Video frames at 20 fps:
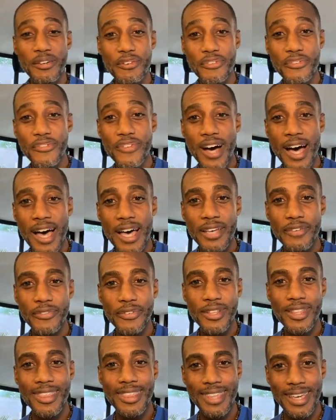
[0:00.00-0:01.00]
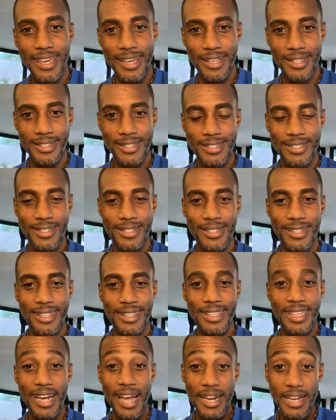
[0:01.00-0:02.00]
5 things
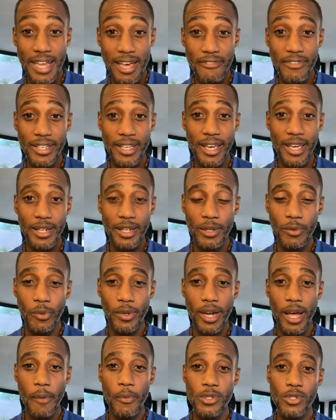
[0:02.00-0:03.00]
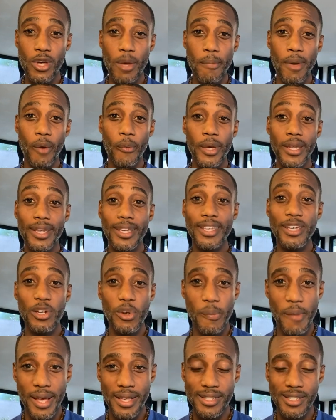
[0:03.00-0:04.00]
that I navigated when I was on my way to kill
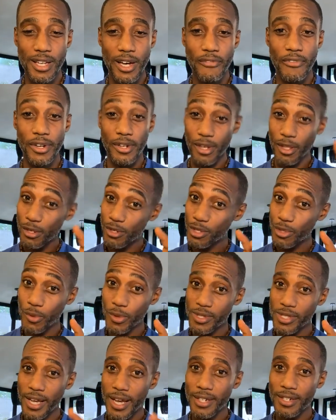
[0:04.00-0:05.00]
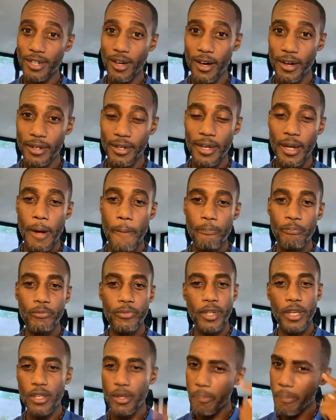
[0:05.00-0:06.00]
myself. Another suicide talk
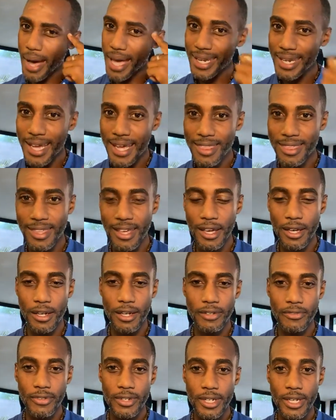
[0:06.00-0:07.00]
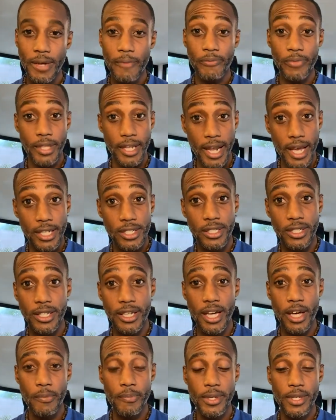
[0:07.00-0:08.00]
that you might not think of that actually
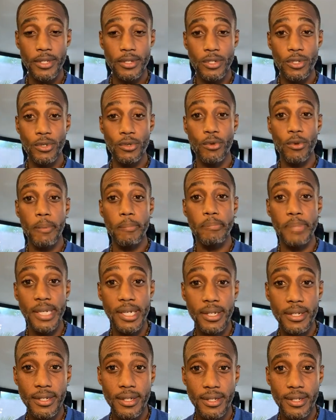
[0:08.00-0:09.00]
helped me to beat